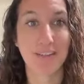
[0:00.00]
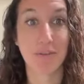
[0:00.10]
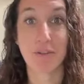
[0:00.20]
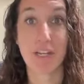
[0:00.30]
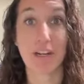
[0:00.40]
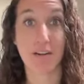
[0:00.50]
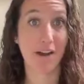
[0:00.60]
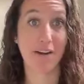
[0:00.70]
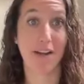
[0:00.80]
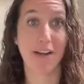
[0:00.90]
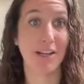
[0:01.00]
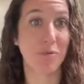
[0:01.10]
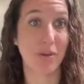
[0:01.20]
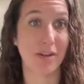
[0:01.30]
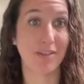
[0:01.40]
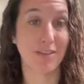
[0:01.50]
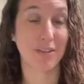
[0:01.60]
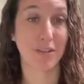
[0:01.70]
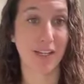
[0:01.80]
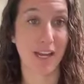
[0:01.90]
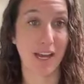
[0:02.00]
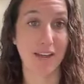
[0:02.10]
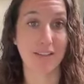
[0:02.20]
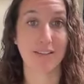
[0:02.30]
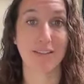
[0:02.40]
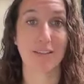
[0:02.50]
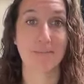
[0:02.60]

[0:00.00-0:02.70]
in our area and want to look at